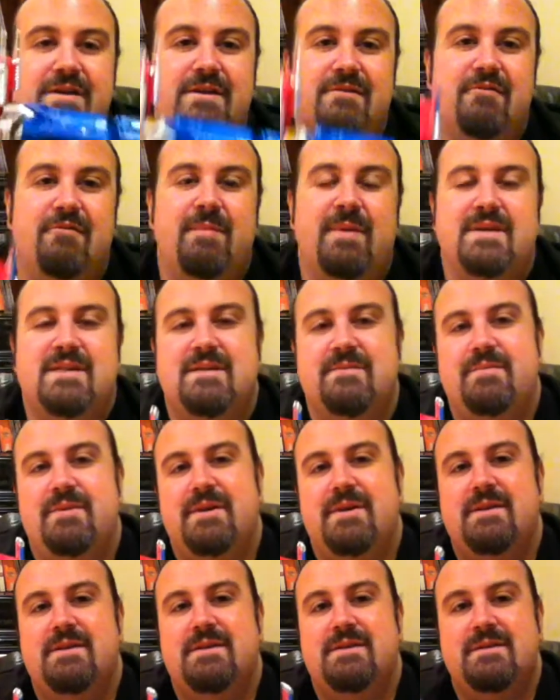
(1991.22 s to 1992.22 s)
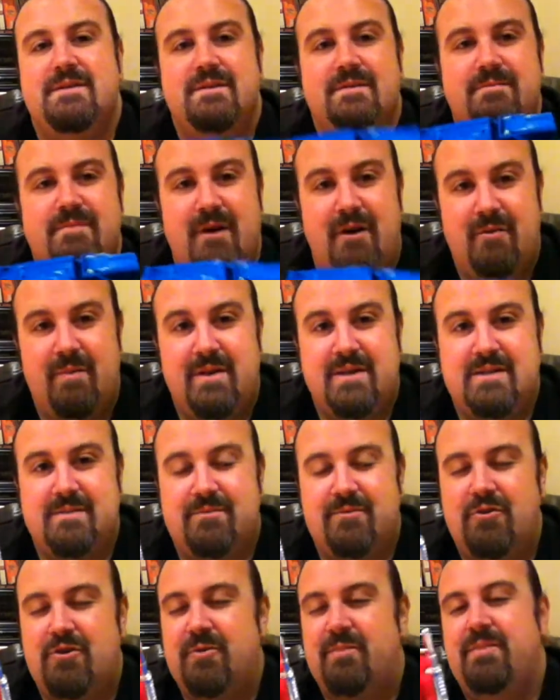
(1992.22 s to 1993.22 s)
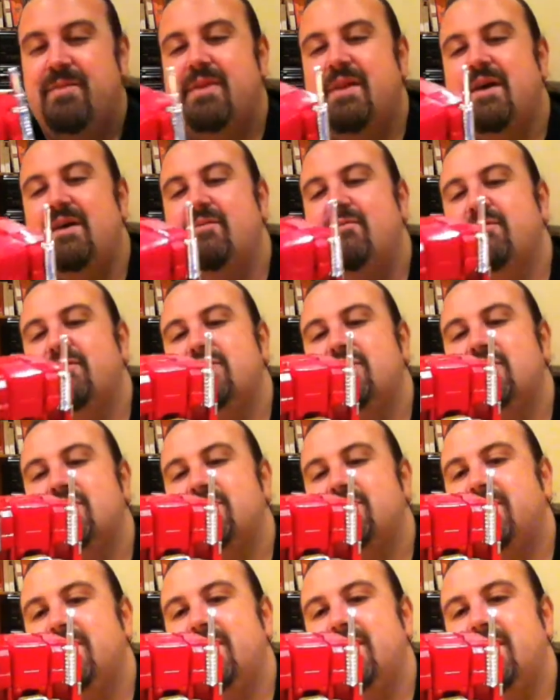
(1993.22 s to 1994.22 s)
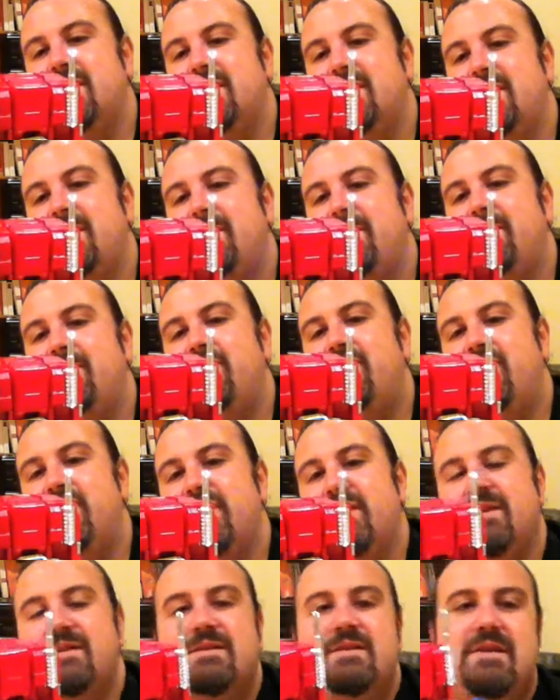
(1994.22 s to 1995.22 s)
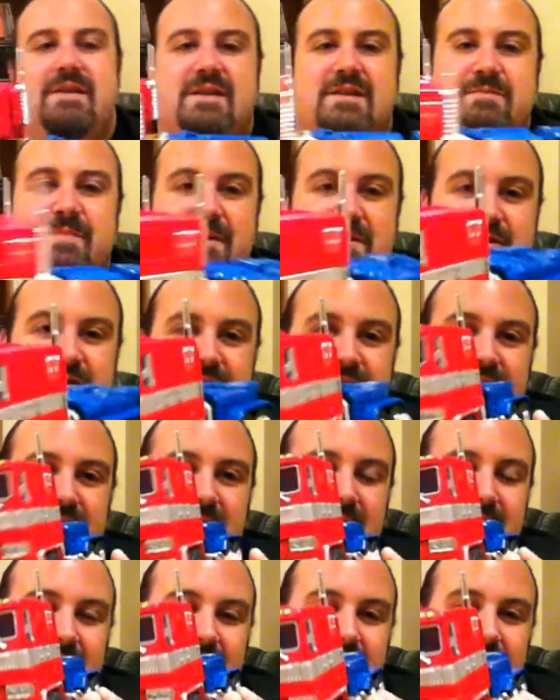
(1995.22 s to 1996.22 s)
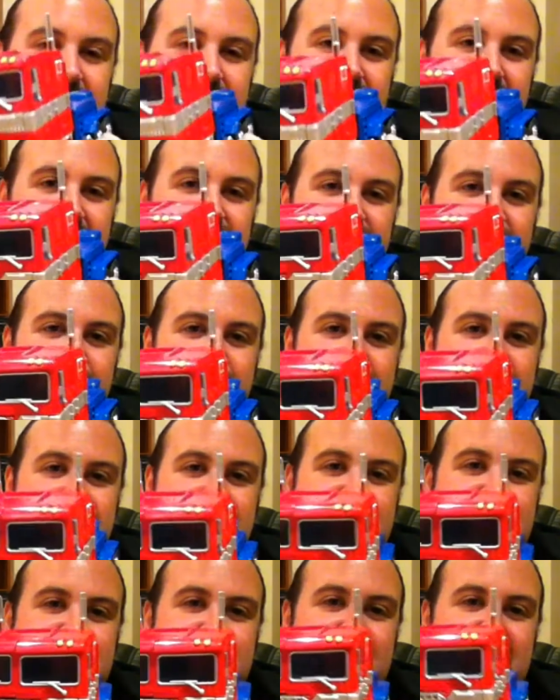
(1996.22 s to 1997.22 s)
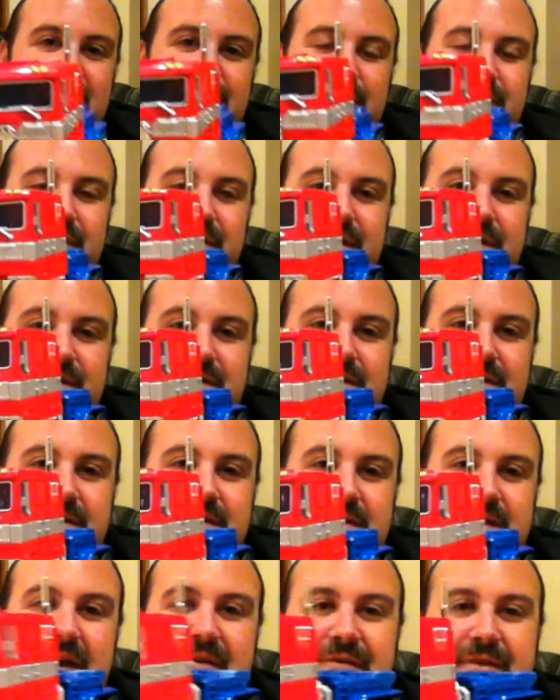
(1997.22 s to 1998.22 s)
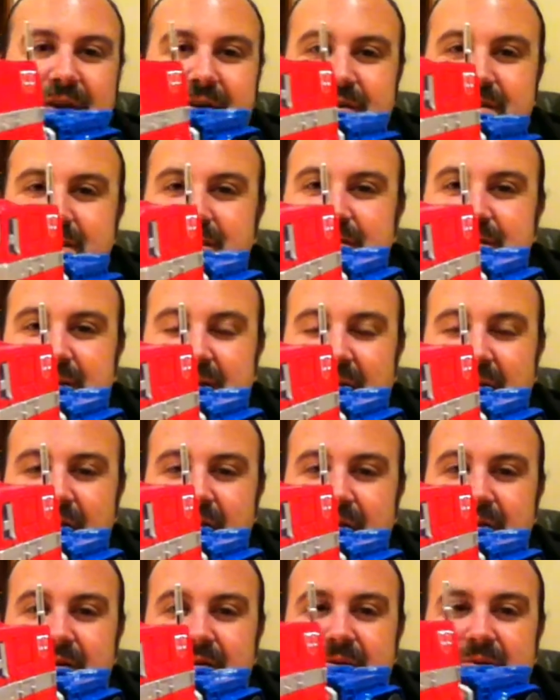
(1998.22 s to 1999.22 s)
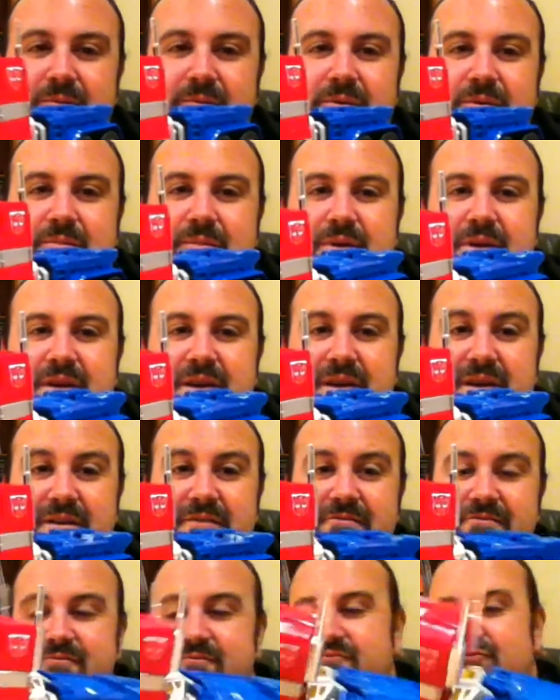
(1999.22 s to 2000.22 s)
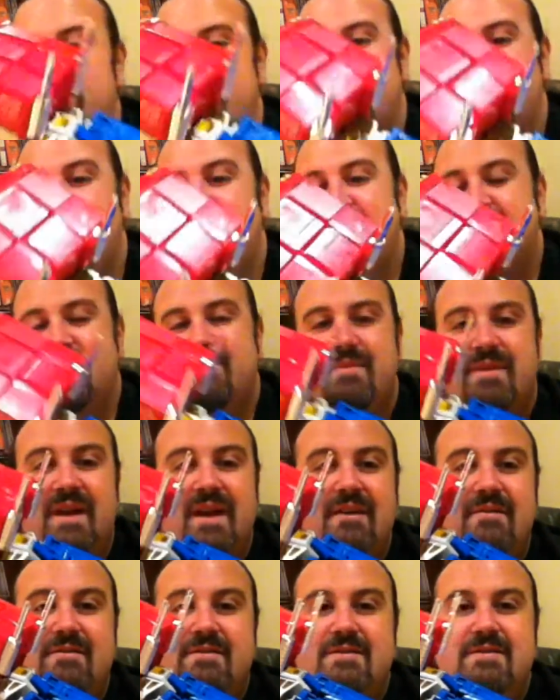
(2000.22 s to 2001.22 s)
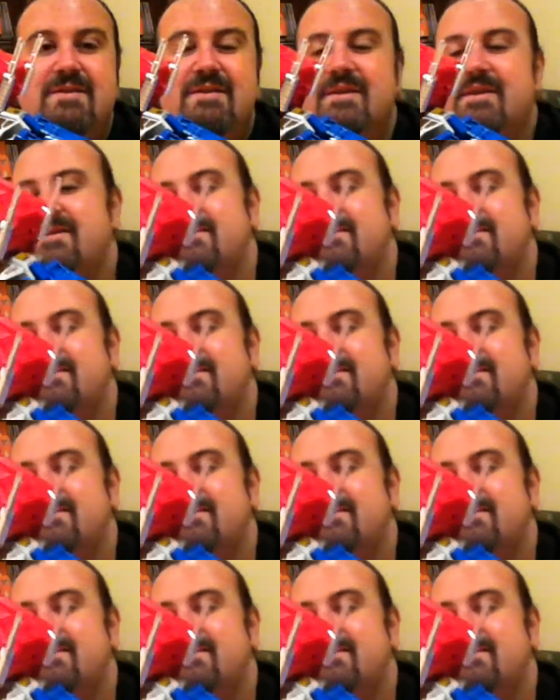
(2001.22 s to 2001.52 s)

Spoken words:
do a masterpiece, Power Master Prime. That would just be brilliant, especially if it was in scale with this. To have those two together would be really something else.